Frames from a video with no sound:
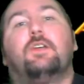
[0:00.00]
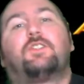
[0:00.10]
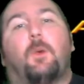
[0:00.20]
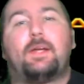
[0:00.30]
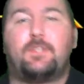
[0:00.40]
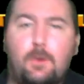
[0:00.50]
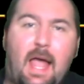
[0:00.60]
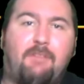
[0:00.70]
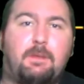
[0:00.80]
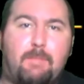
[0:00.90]
So I do
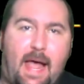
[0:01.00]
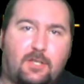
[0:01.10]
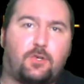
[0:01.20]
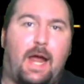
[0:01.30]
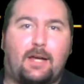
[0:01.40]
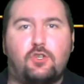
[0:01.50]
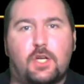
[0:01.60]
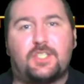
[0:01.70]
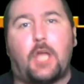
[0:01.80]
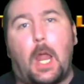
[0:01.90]
have to backtrack
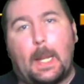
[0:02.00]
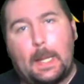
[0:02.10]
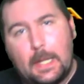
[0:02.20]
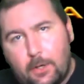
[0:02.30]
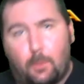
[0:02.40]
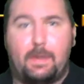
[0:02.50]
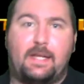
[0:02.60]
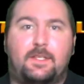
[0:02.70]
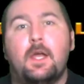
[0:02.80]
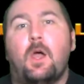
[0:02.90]
just a little
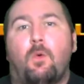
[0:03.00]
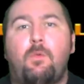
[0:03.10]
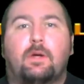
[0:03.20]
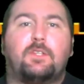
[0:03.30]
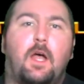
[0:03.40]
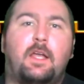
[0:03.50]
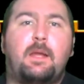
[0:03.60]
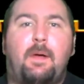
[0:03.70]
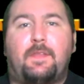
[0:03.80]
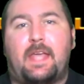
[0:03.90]
bit. When we were
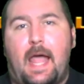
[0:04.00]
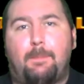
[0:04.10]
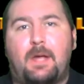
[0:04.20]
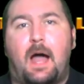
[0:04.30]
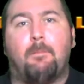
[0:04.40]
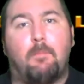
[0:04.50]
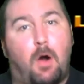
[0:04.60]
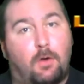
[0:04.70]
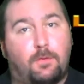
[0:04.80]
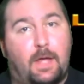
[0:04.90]
talking about the Capcom
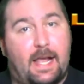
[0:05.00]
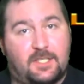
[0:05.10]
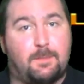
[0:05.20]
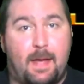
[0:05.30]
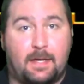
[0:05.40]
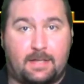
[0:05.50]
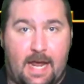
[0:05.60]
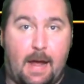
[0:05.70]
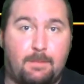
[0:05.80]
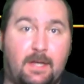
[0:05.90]
Marvel X-Men
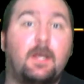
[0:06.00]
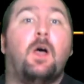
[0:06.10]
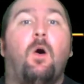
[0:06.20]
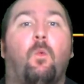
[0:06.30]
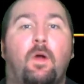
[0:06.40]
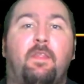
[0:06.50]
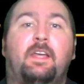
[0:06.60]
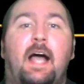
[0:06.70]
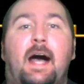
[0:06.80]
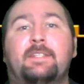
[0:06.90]
cabinet, one of
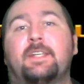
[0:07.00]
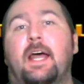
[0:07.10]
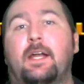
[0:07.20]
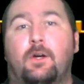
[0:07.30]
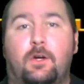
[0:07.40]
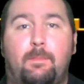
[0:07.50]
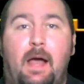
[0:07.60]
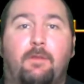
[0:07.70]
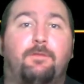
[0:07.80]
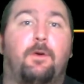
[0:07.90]
the cons that I heard
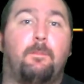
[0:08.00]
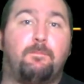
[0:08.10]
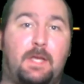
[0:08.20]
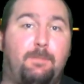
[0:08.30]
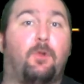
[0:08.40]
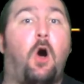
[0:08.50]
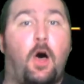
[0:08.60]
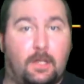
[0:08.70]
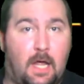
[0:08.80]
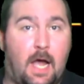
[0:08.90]
about from people
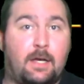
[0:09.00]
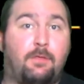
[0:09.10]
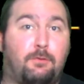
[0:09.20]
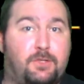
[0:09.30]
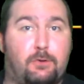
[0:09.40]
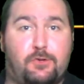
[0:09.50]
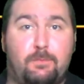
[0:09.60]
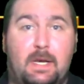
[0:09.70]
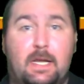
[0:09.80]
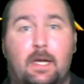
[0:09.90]
online and through
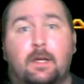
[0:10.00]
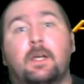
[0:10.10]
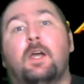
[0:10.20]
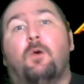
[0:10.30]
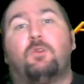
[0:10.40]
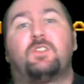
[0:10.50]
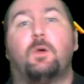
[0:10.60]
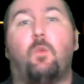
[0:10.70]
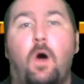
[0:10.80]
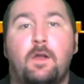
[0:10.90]
social media was
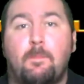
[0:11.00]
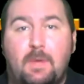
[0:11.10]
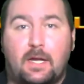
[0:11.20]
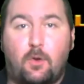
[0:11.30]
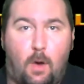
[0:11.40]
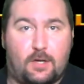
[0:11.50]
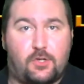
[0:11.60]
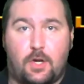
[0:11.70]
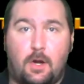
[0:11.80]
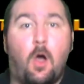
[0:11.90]
the one big
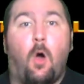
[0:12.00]
question: